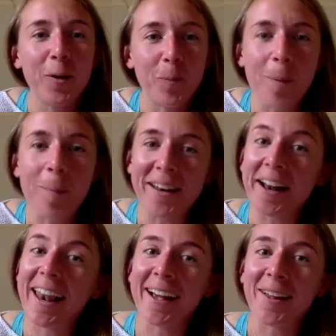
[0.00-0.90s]
women
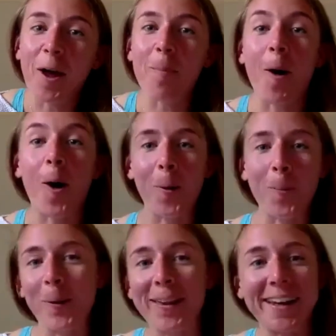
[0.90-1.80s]
are like a lot more
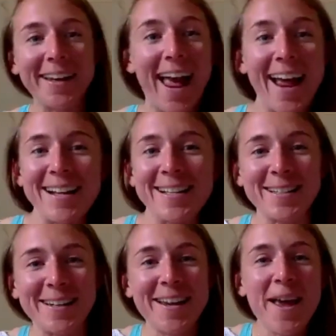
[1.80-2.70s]
humble and nice
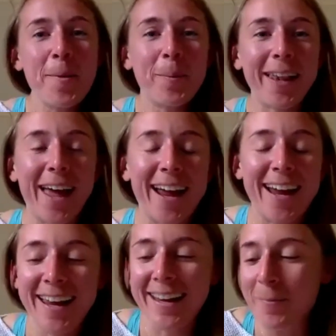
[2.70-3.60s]
and
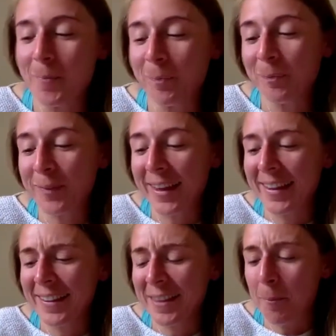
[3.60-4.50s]
polite
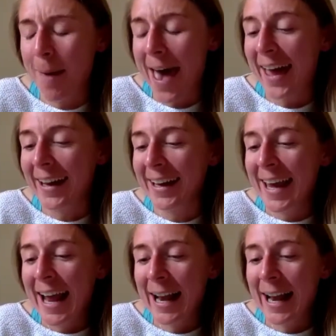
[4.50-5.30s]
than men.